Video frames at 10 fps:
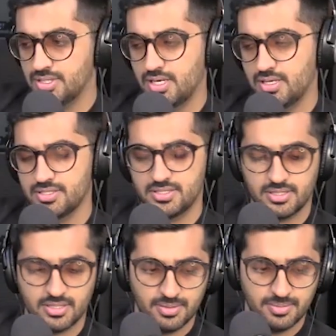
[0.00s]
guitarist,
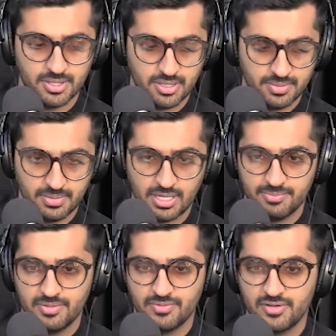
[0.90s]
uh, but um,
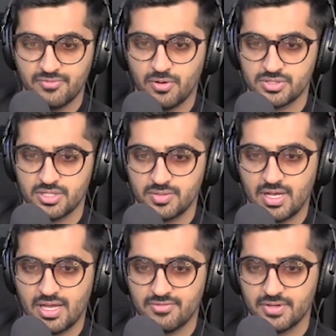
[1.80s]
I've been very fortunate to
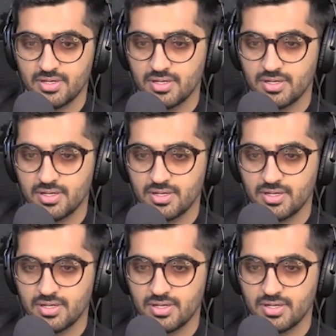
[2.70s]
have